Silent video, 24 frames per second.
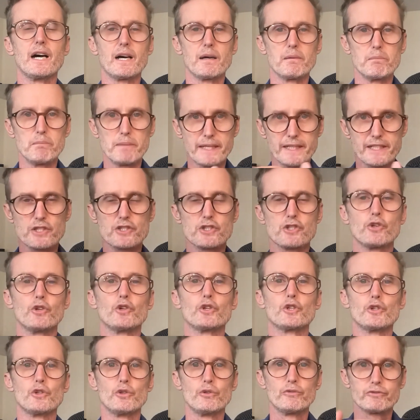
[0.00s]
making sure
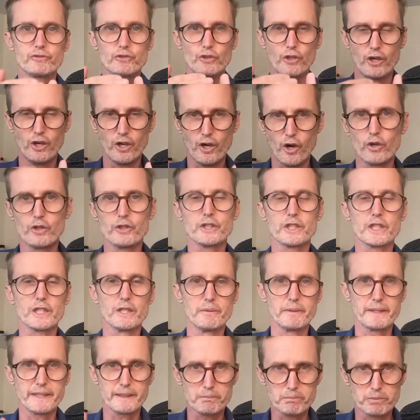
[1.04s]
you've got
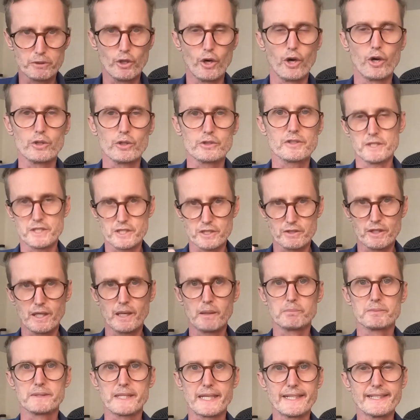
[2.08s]
ongoing blog which are
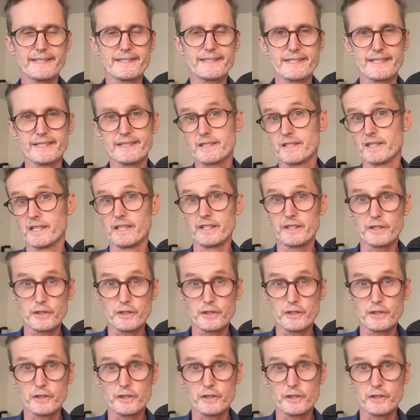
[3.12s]
updated that